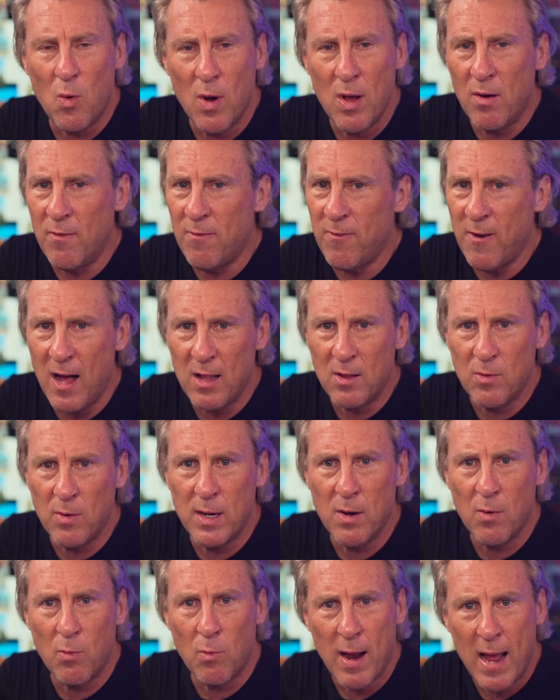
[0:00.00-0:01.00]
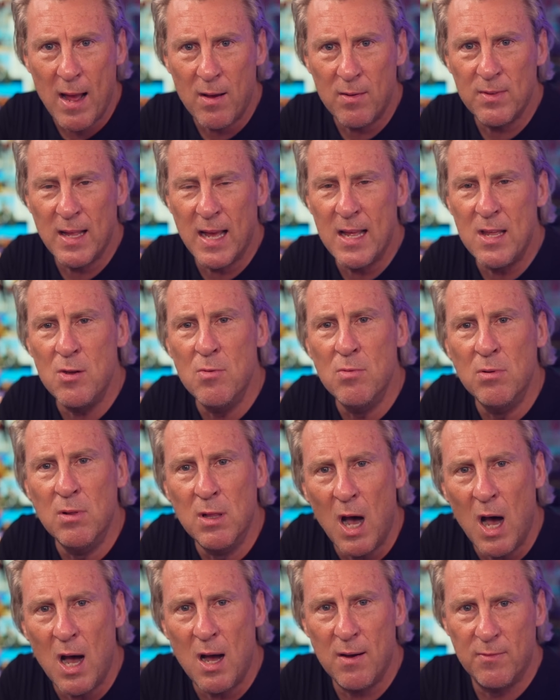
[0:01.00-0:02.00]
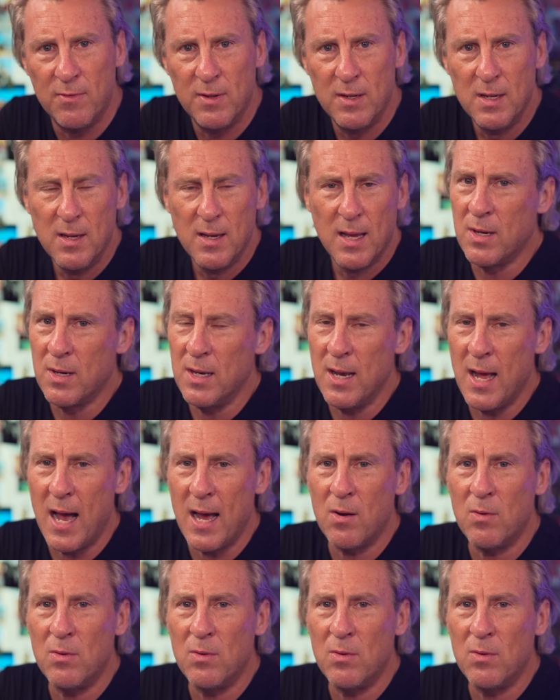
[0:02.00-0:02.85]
a loyal following around that you love, and you can